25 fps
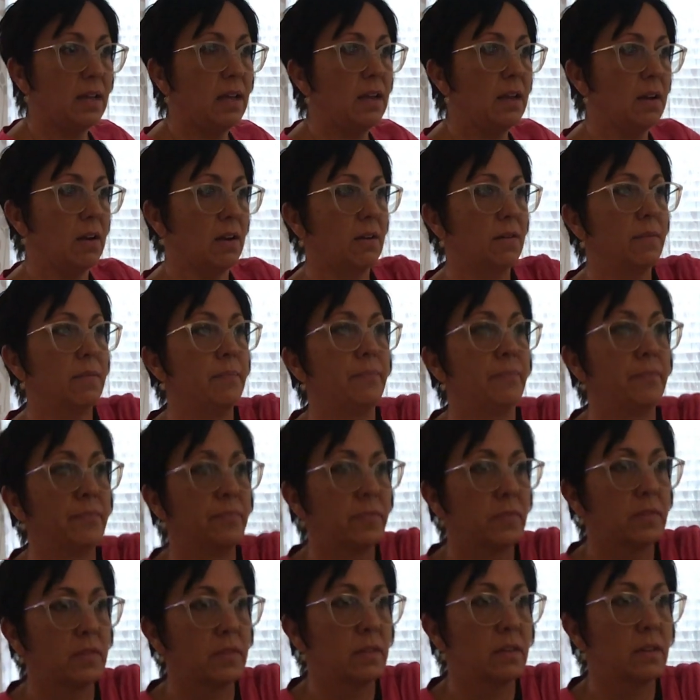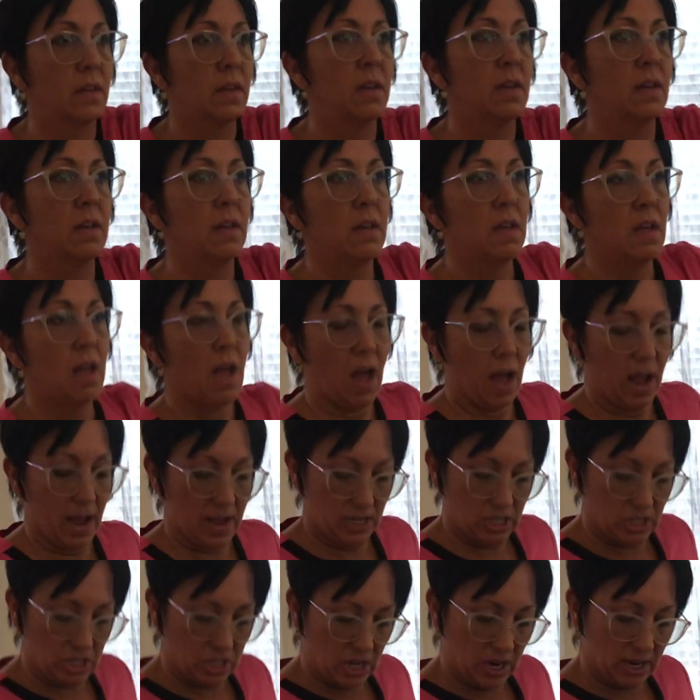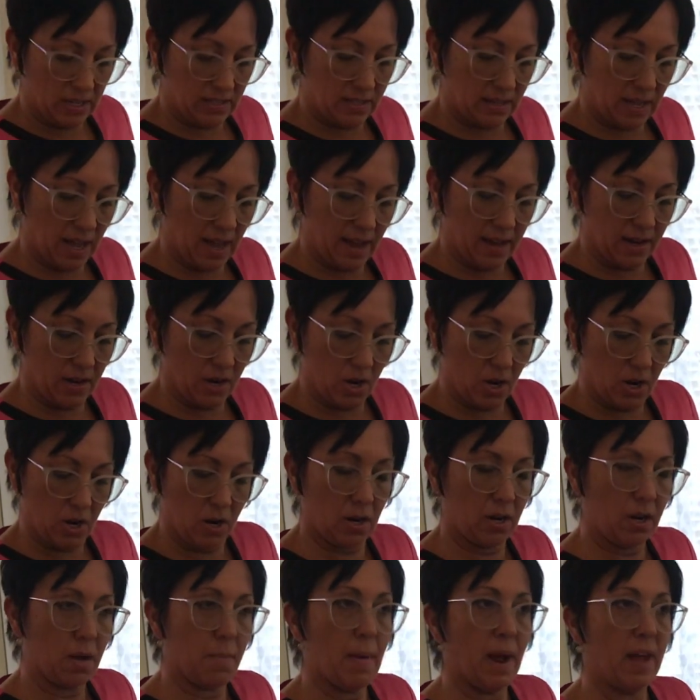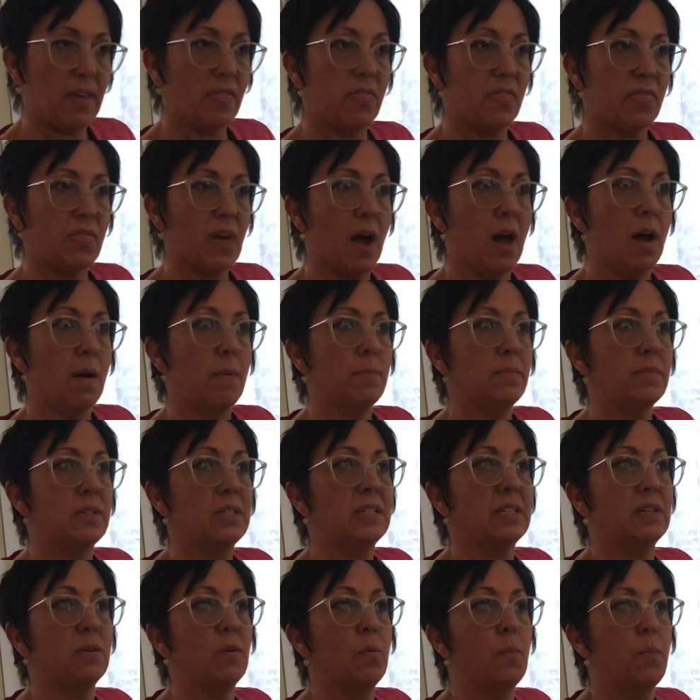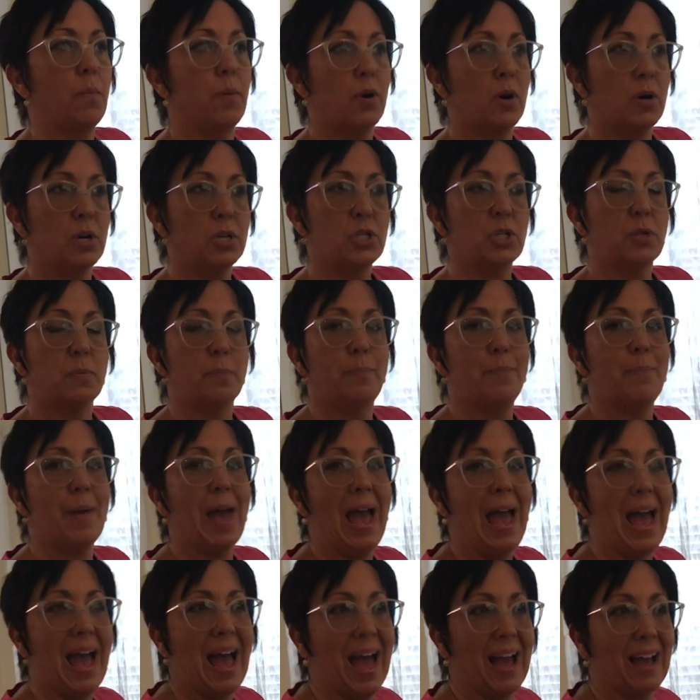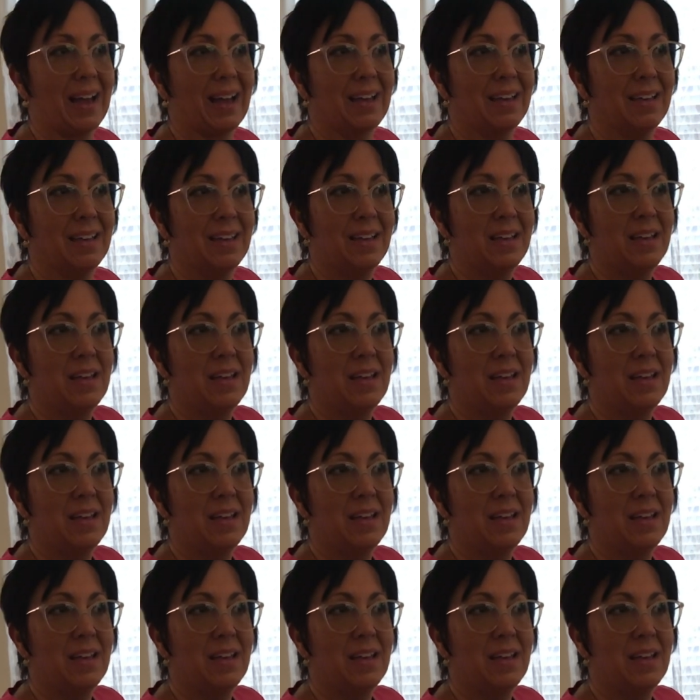here, I just kind of hook my thumb to push back